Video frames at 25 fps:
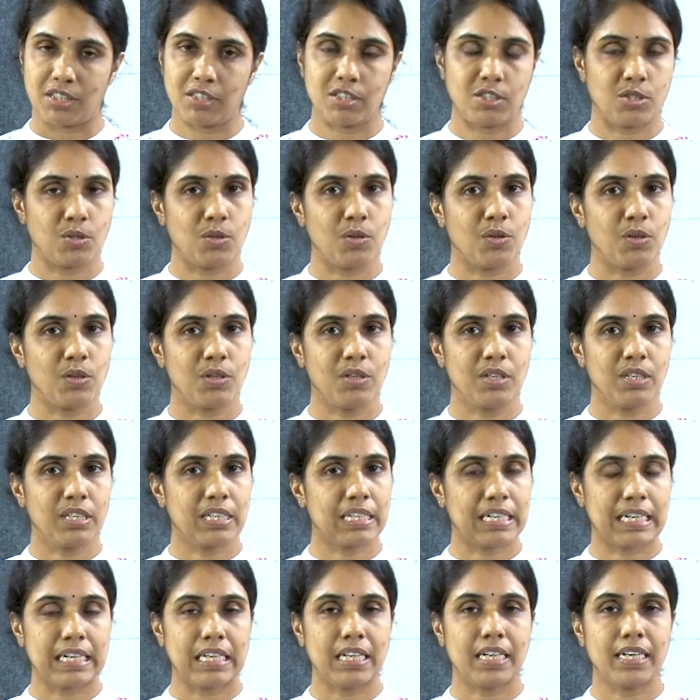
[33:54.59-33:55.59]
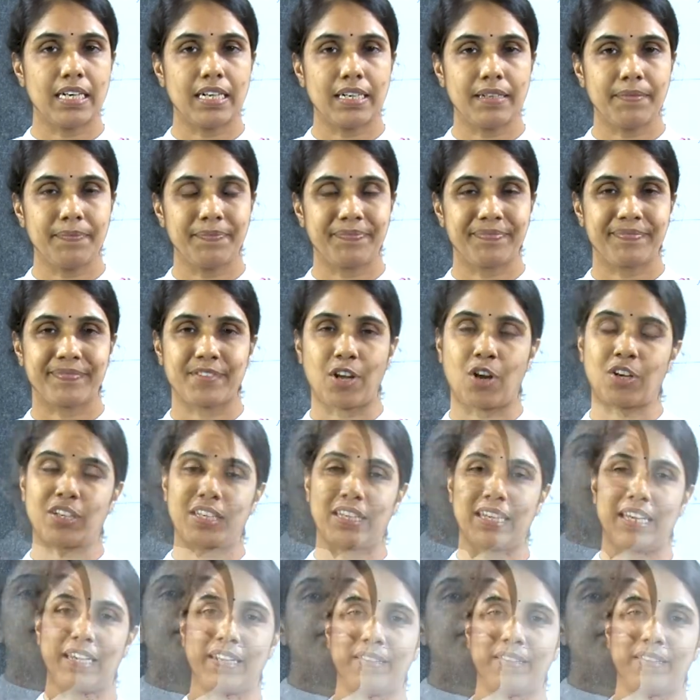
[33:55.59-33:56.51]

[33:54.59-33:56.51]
So, clear? Okay.